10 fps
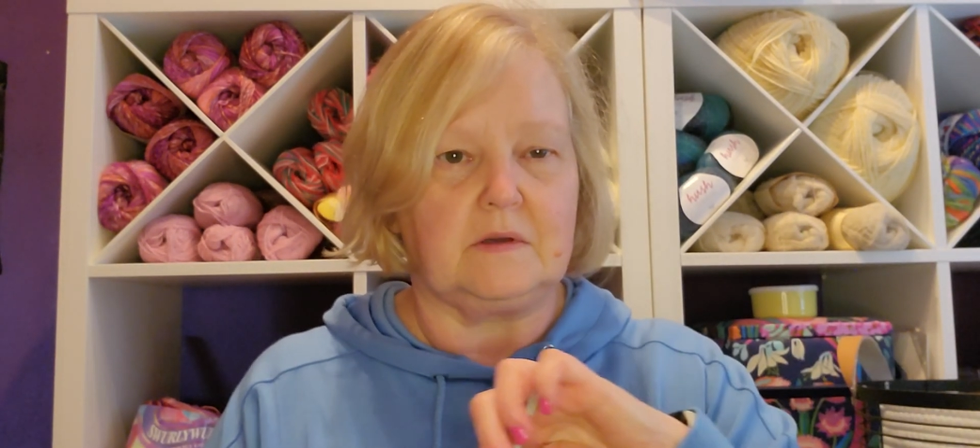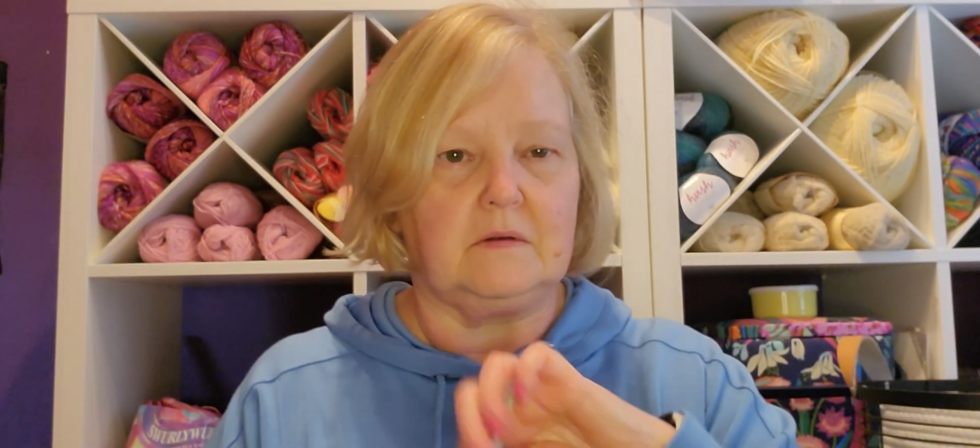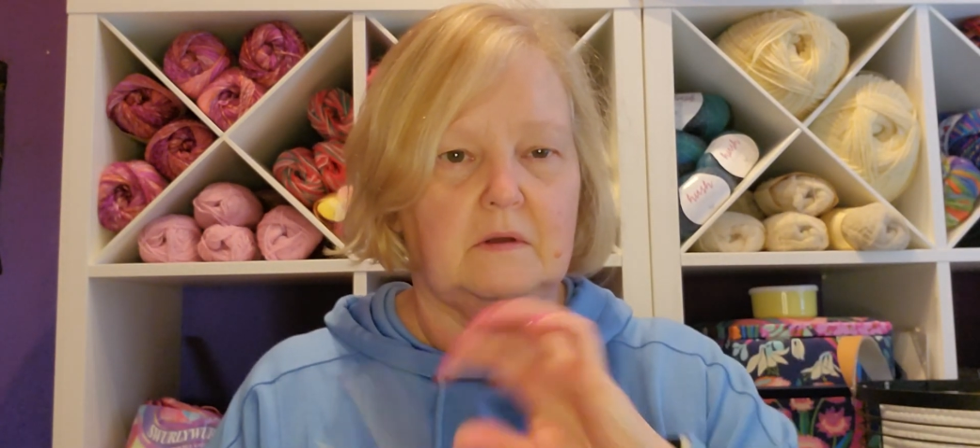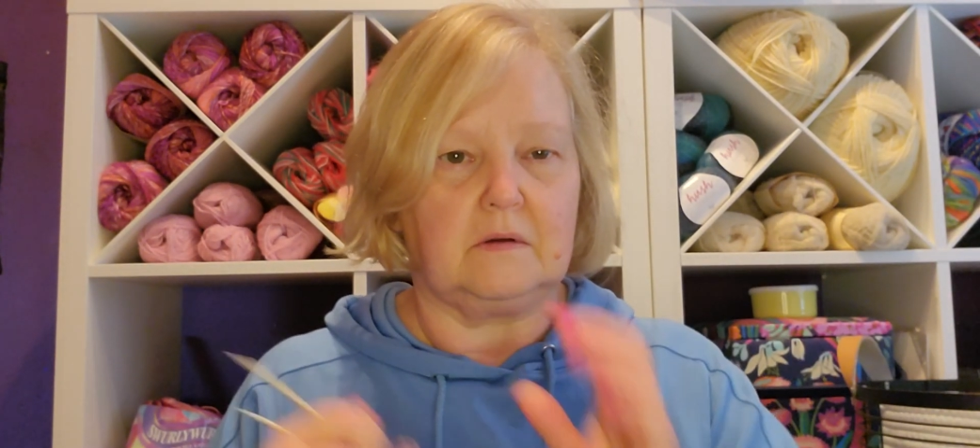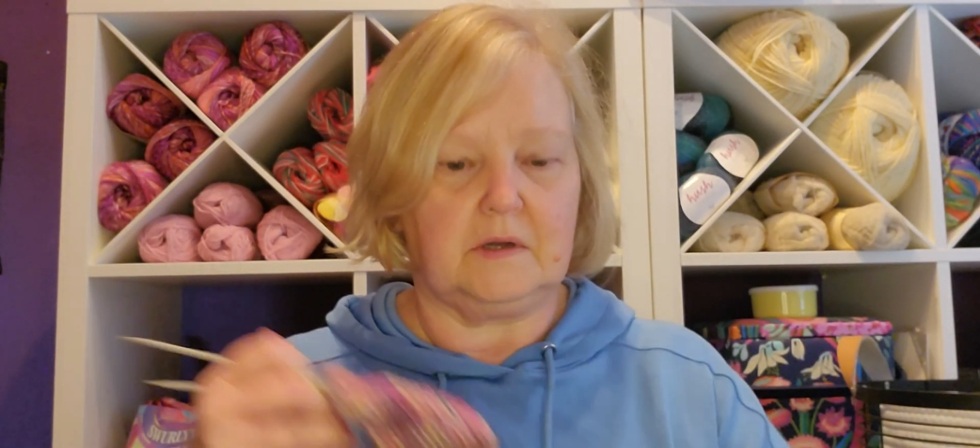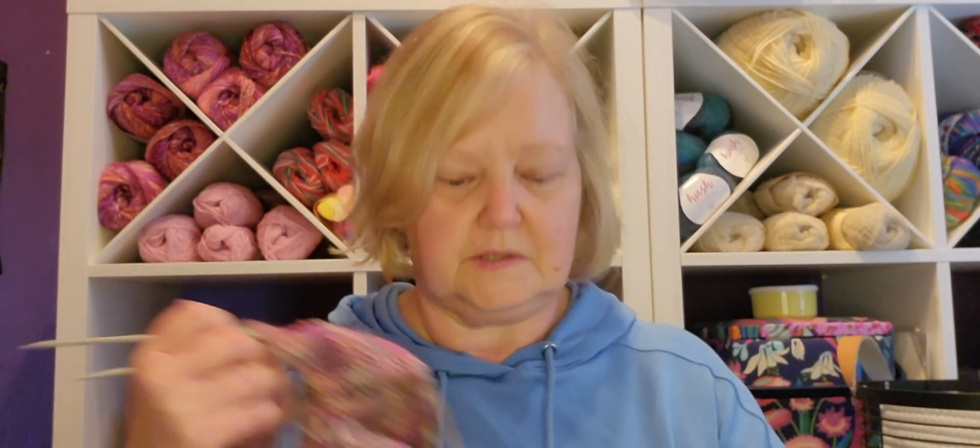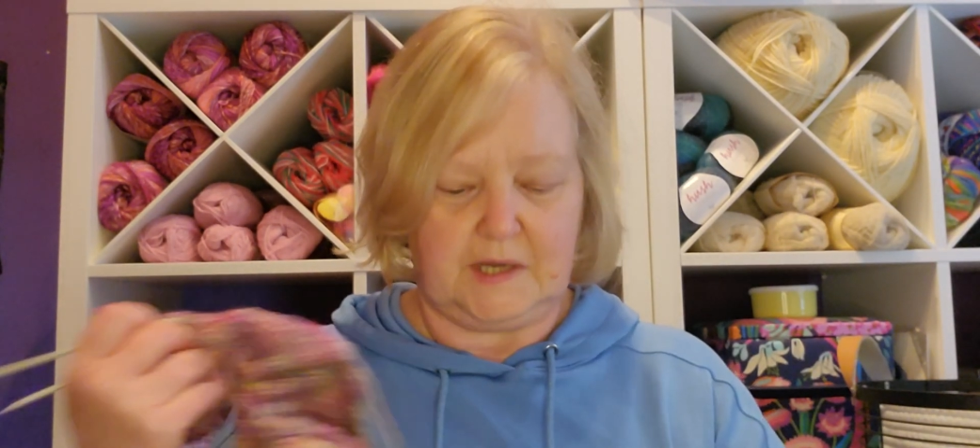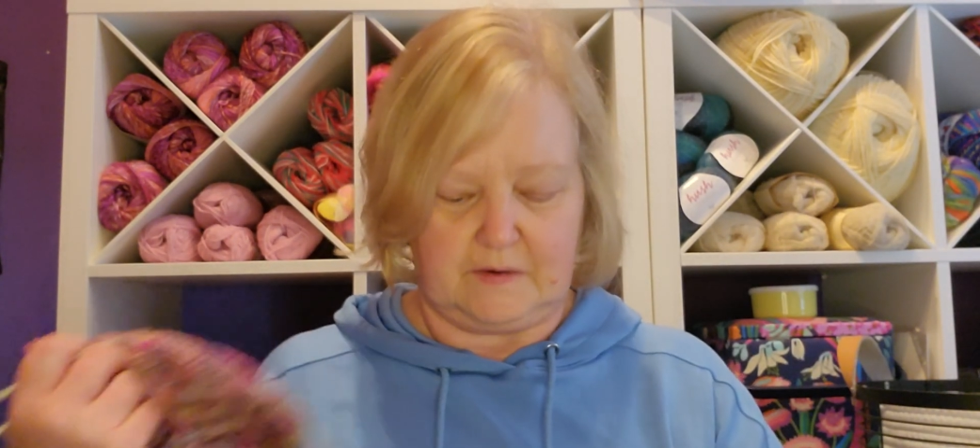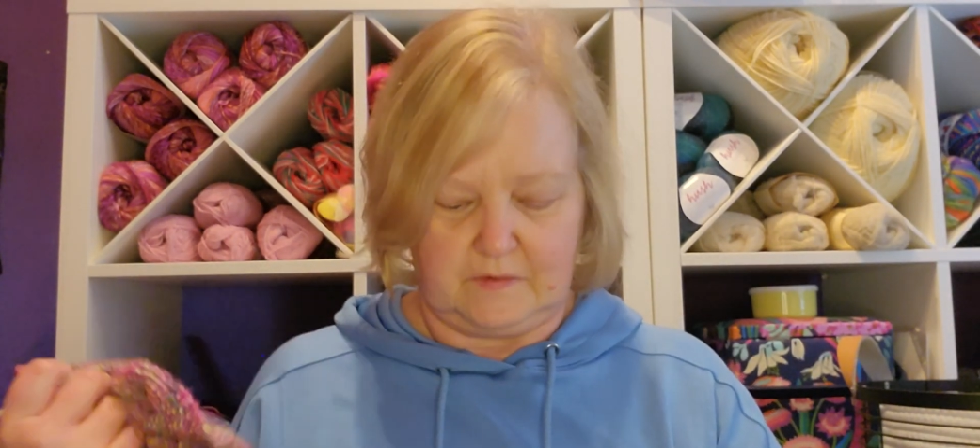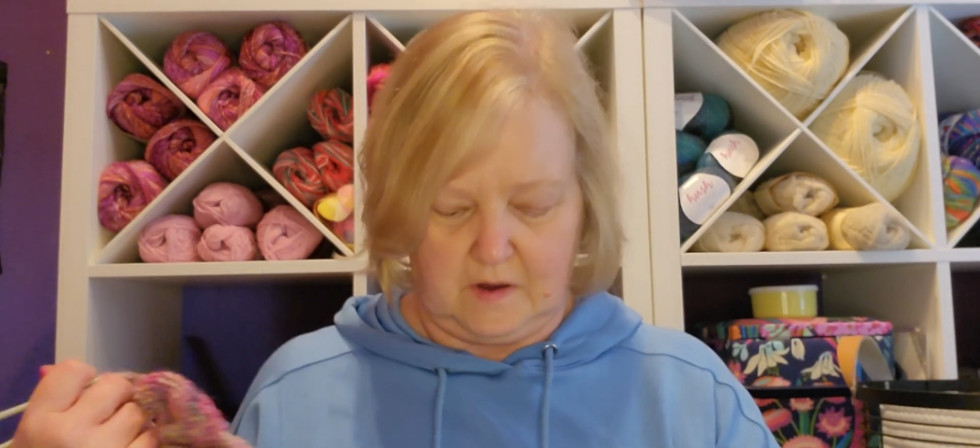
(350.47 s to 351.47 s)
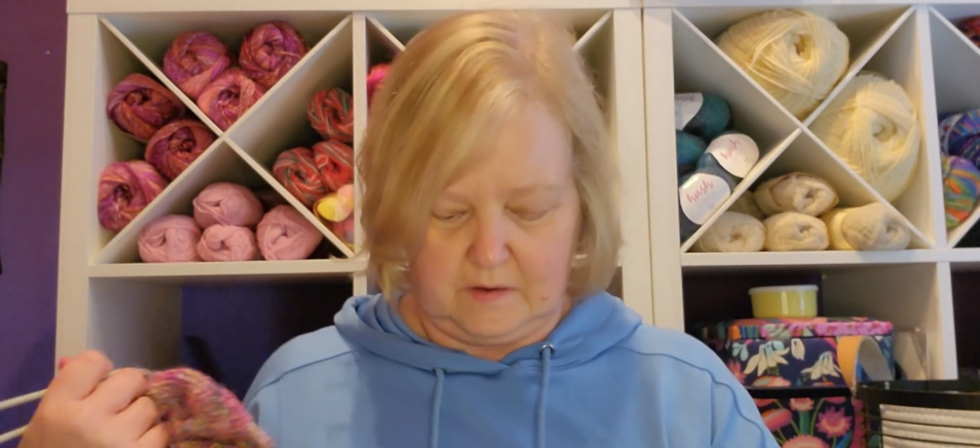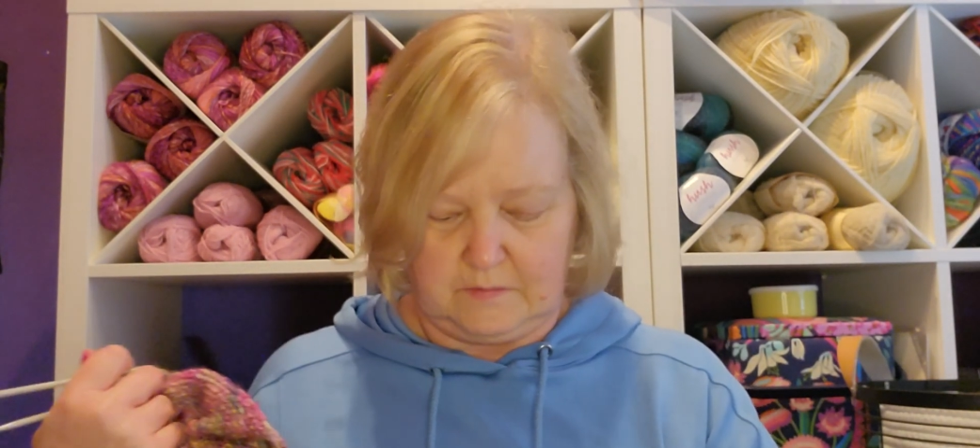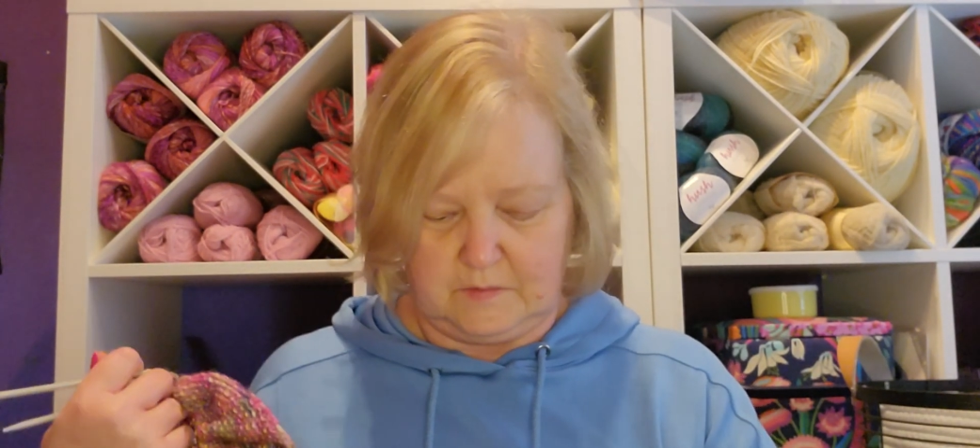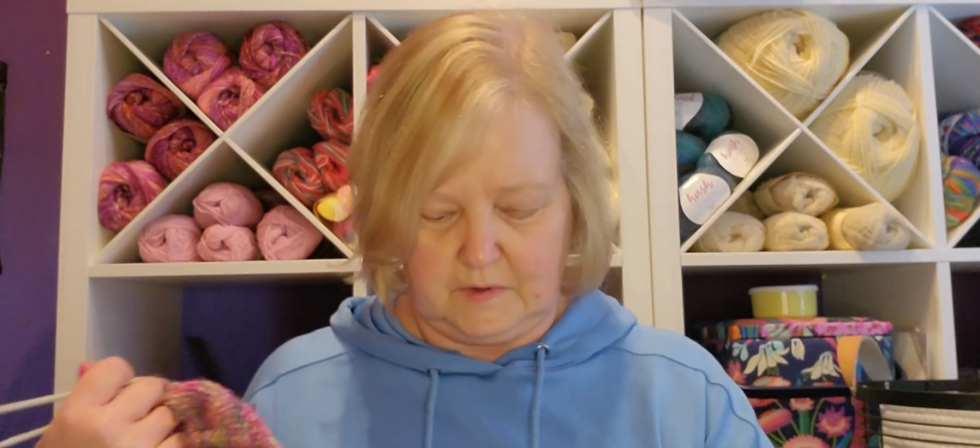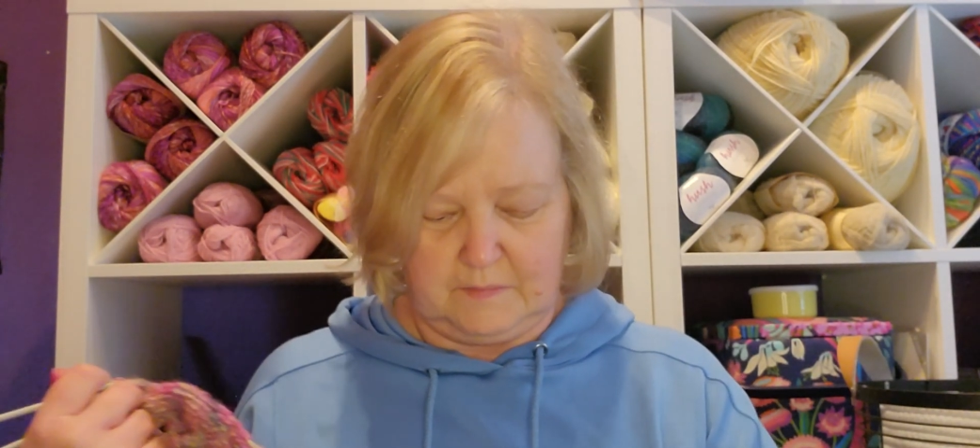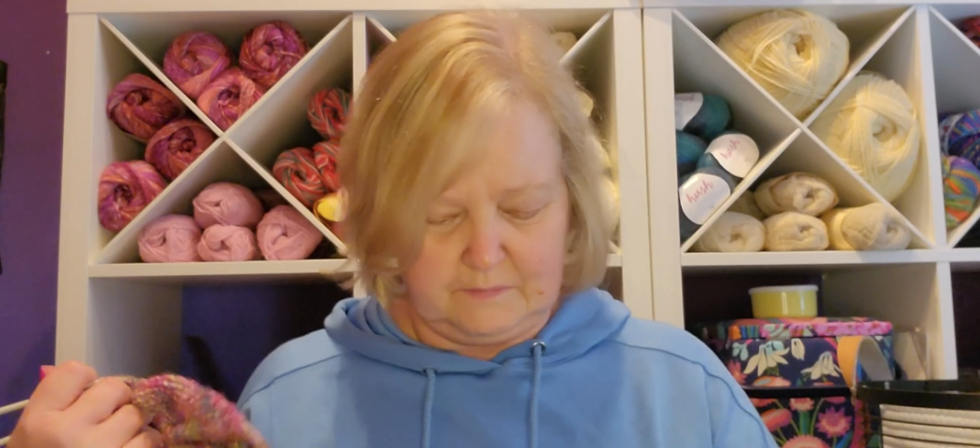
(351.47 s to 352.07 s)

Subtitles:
long, I doubt I will